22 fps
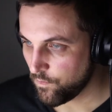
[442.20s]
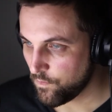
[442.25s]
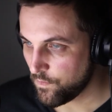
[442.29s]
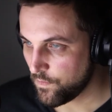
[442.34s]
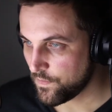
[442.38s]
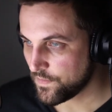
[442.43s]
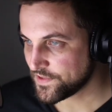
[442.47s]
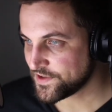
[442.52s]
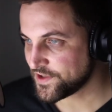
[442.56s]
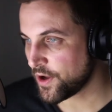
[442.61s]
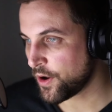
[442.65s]

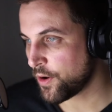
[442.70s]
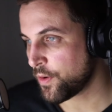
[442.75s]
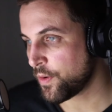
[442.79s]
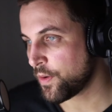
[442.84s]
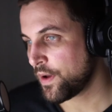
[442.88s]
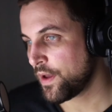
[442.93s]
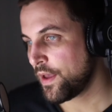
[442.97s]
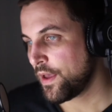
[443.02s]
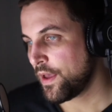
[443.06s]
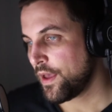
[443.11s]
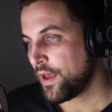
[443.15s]
So
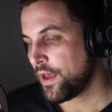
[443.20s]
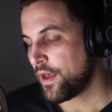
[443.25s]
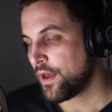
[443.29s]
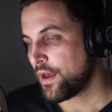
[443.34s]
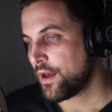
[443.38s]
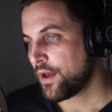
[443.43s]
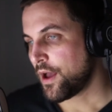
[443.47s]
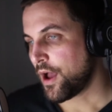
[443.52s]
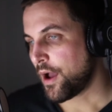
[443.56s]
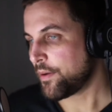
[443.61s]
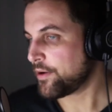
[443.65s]

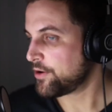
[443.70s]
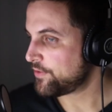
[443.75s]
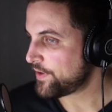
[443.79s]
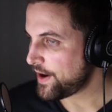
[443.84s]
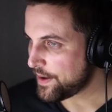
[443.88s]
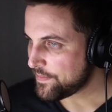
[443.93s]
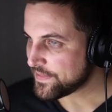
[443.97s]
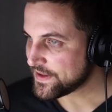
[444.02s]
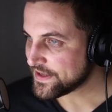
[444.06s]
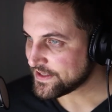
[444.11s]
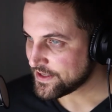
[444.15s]
I'm going to
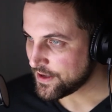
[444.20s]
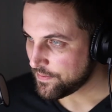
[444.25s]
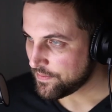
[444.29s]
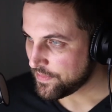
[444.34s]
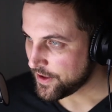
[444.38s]
wrap this up